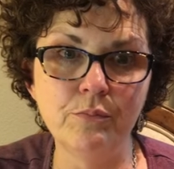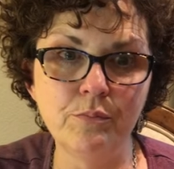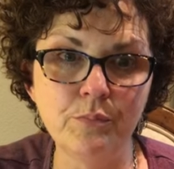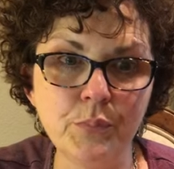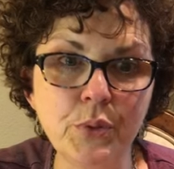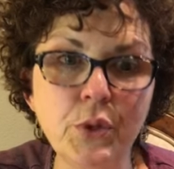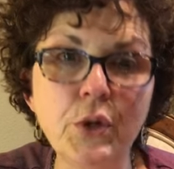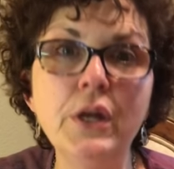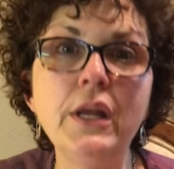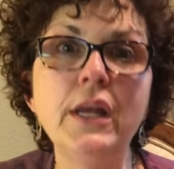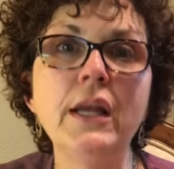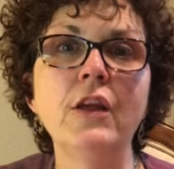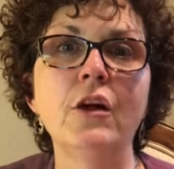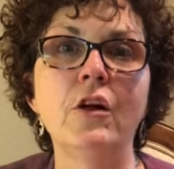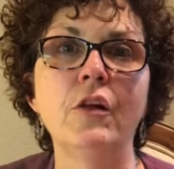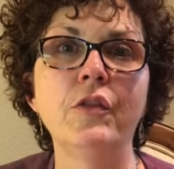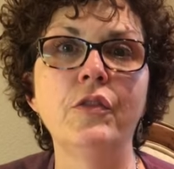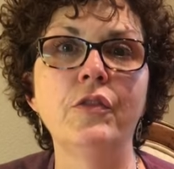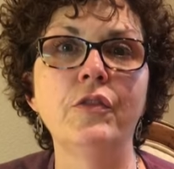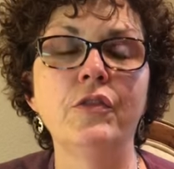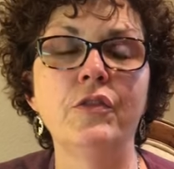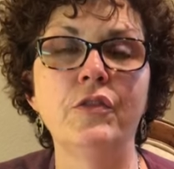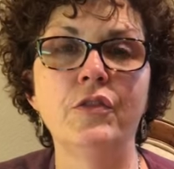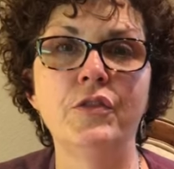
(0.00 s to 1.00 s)
putting
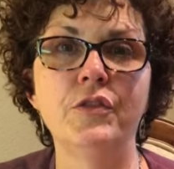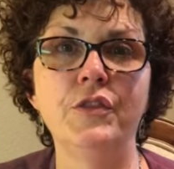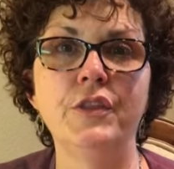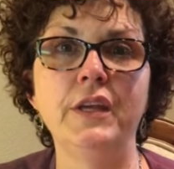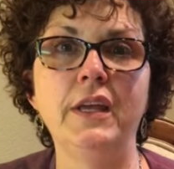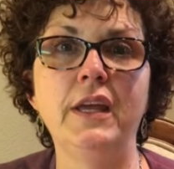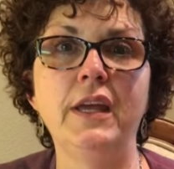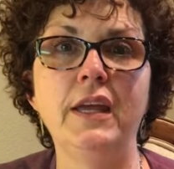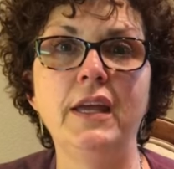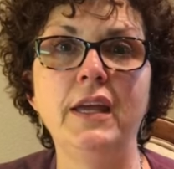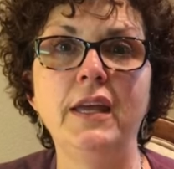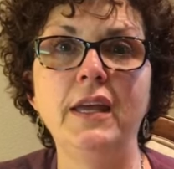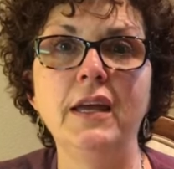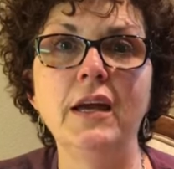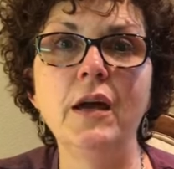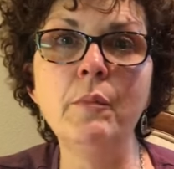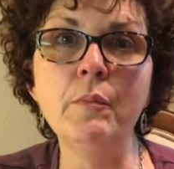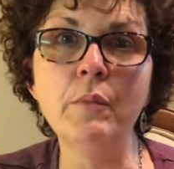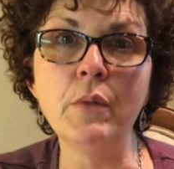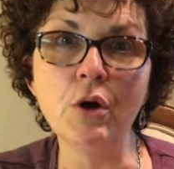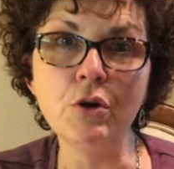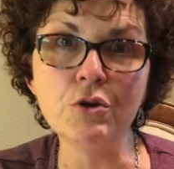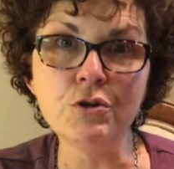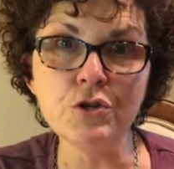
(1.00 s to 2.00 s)
on the
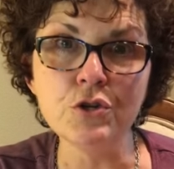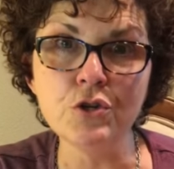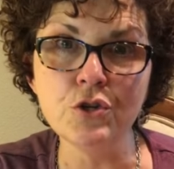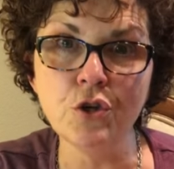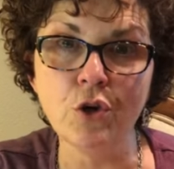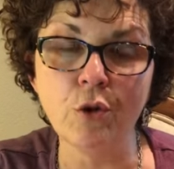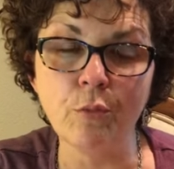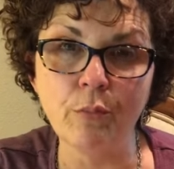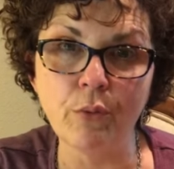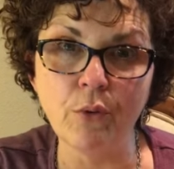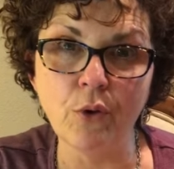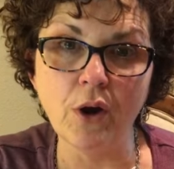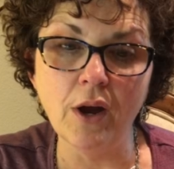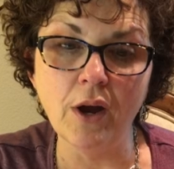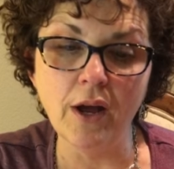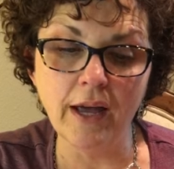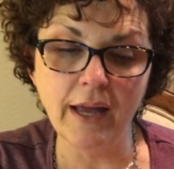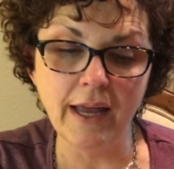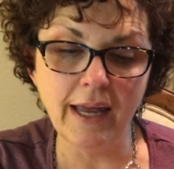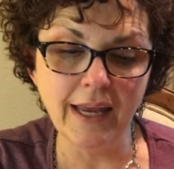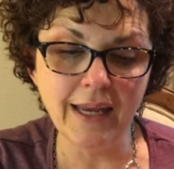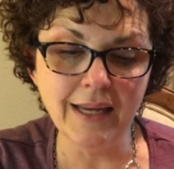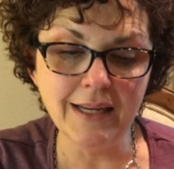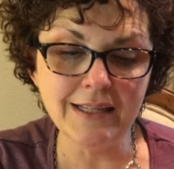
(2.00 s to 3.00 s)
emotional
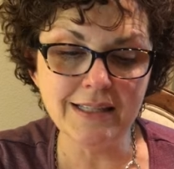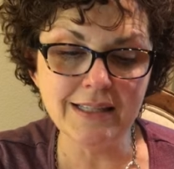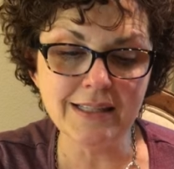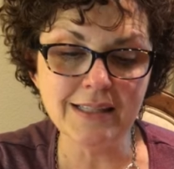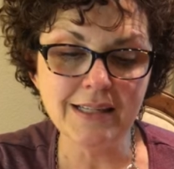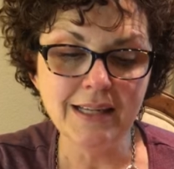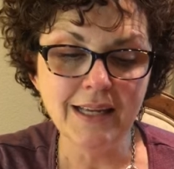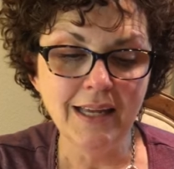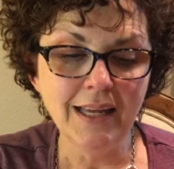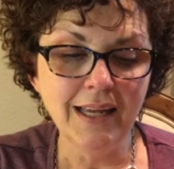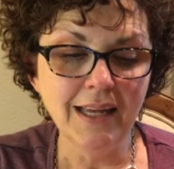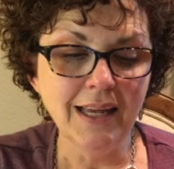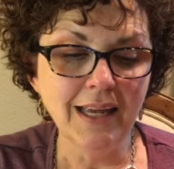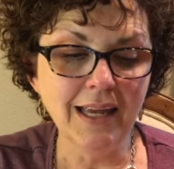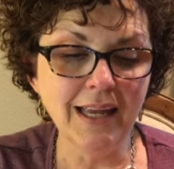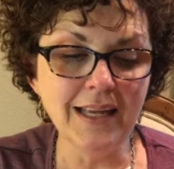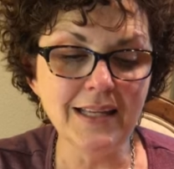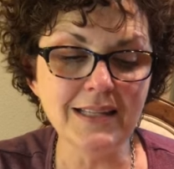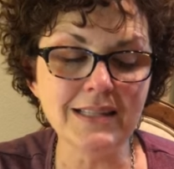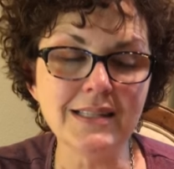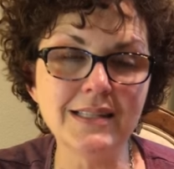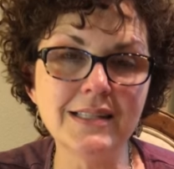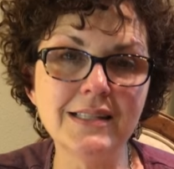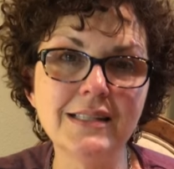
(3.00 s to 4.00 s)
brakes
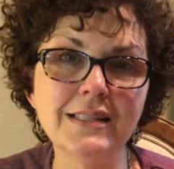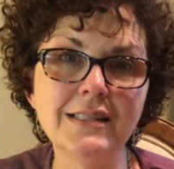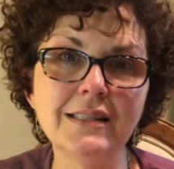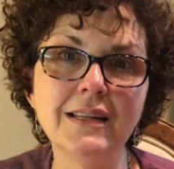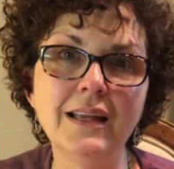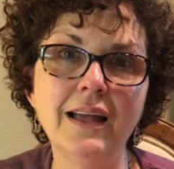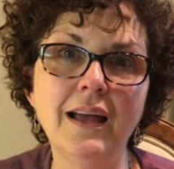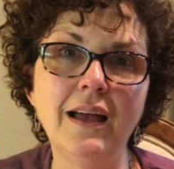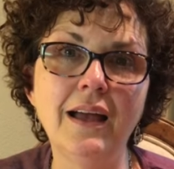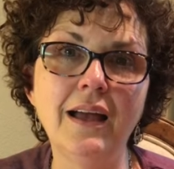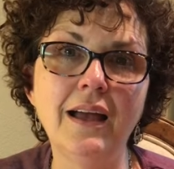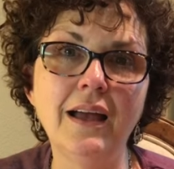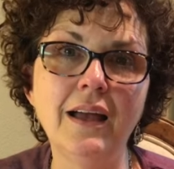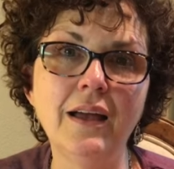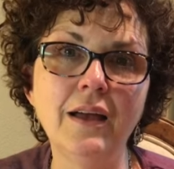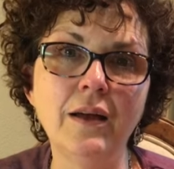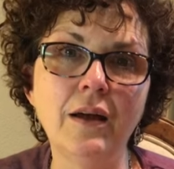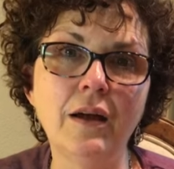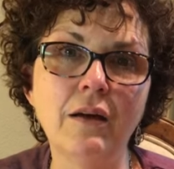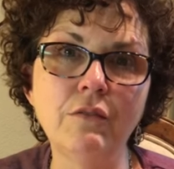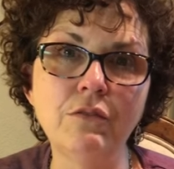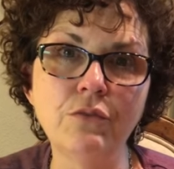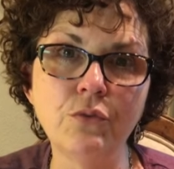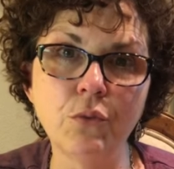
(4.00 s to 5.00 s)
it's
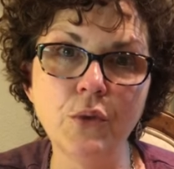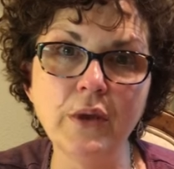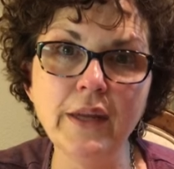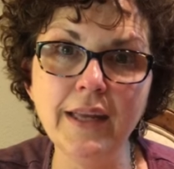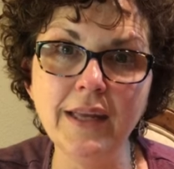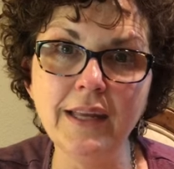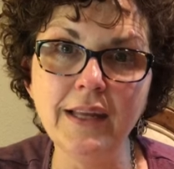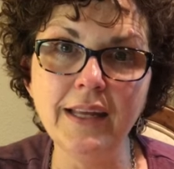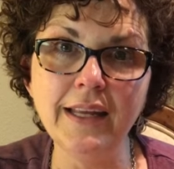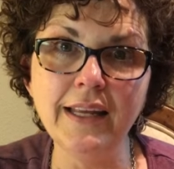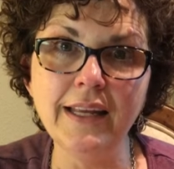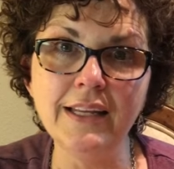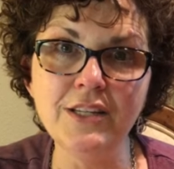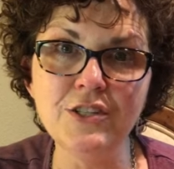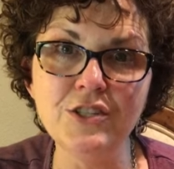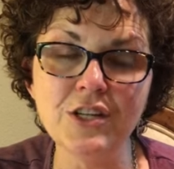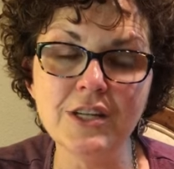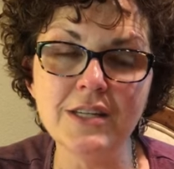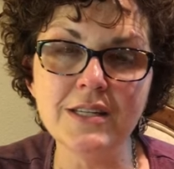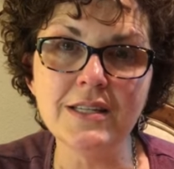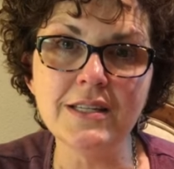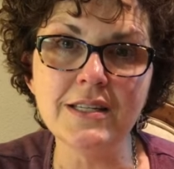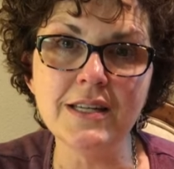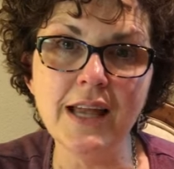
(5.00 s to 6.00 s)
of really
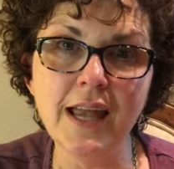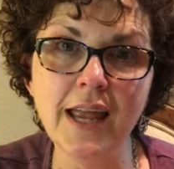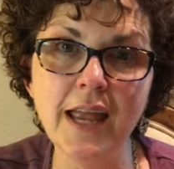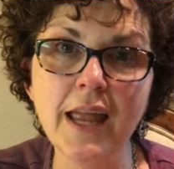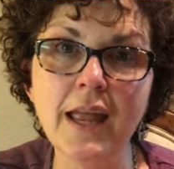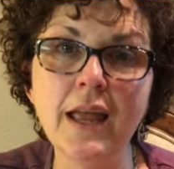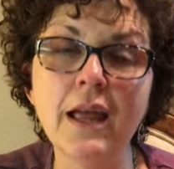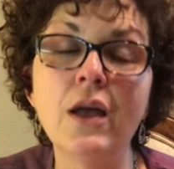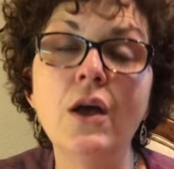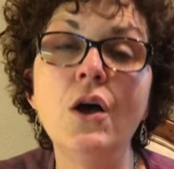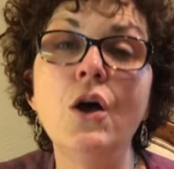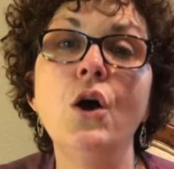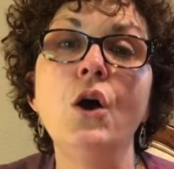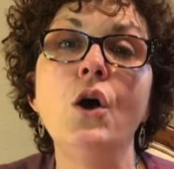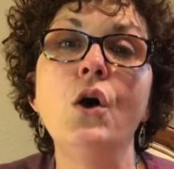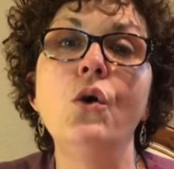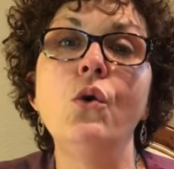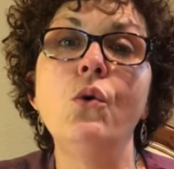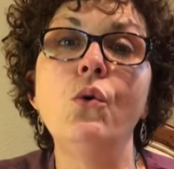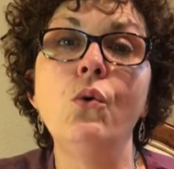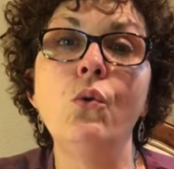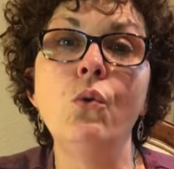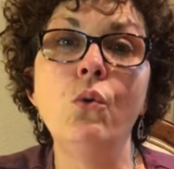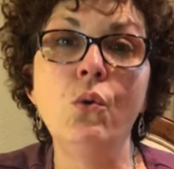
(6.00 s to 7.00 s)
just saying
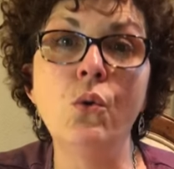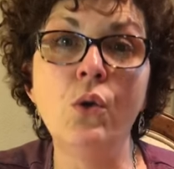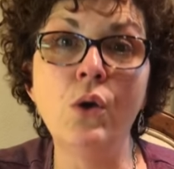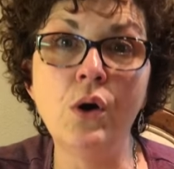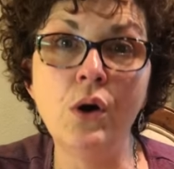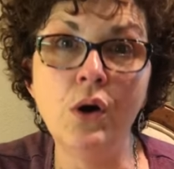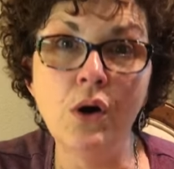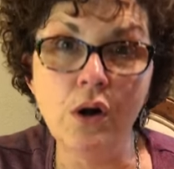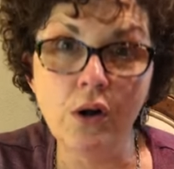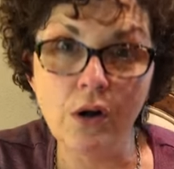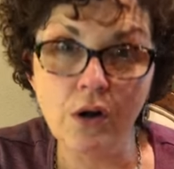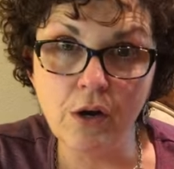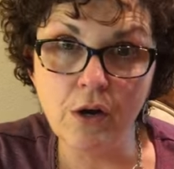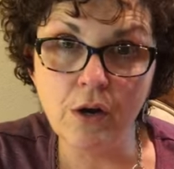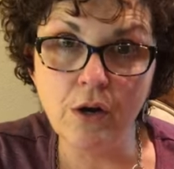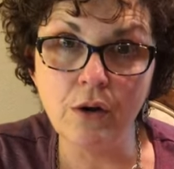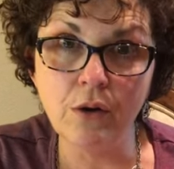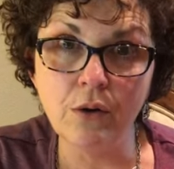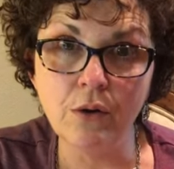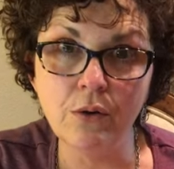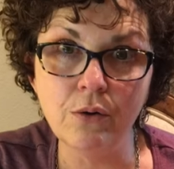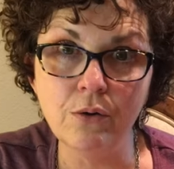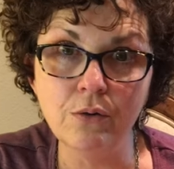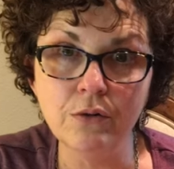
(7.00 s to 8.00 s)
whoa
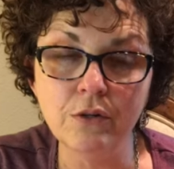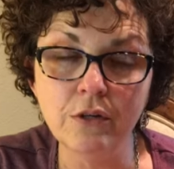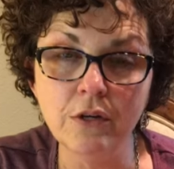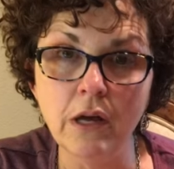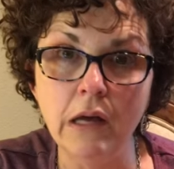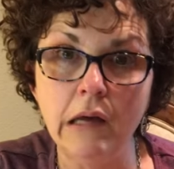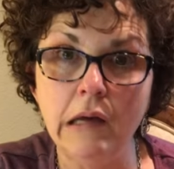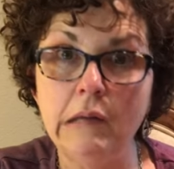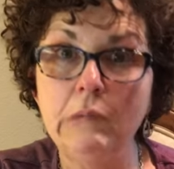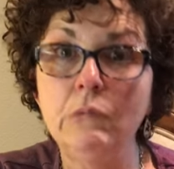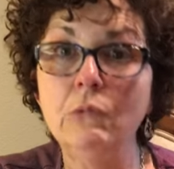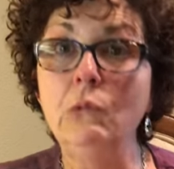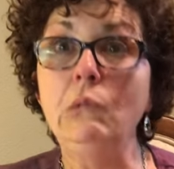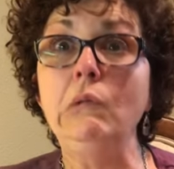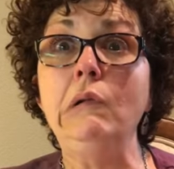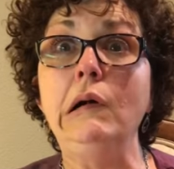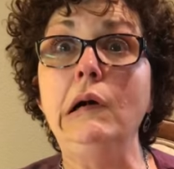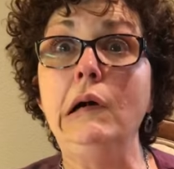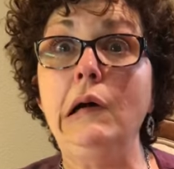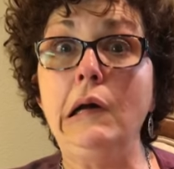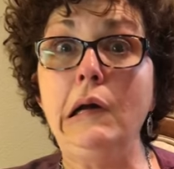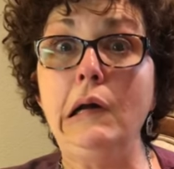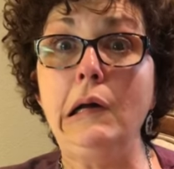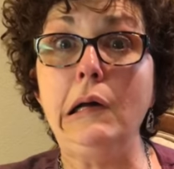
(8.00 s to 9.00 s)
not
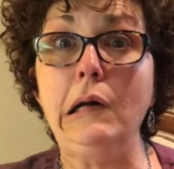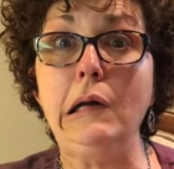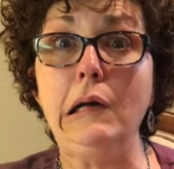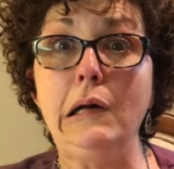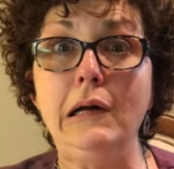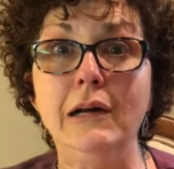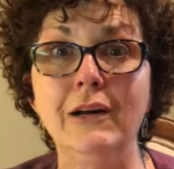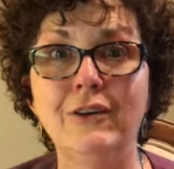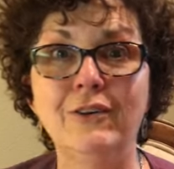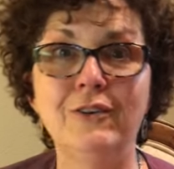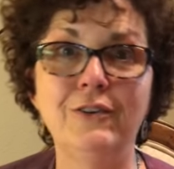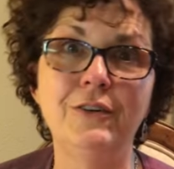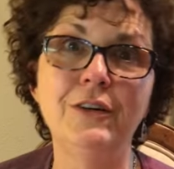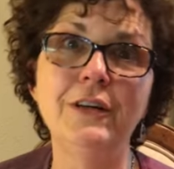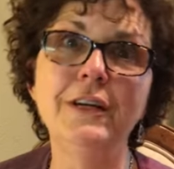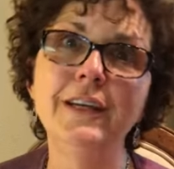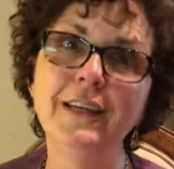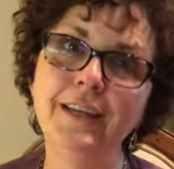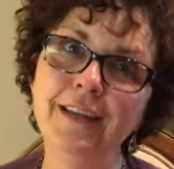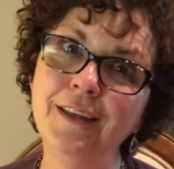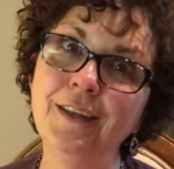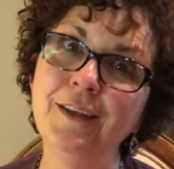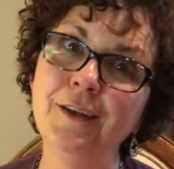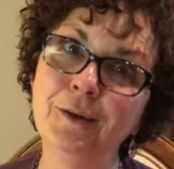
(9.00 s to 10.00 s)
whoa
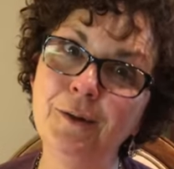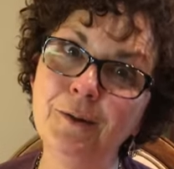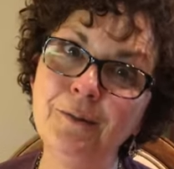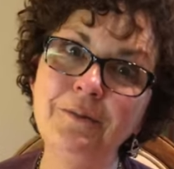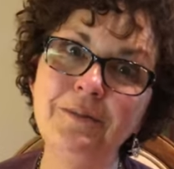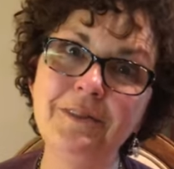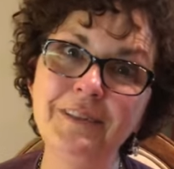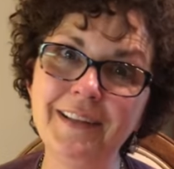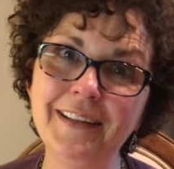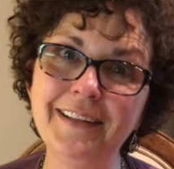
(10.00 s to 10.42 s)
you know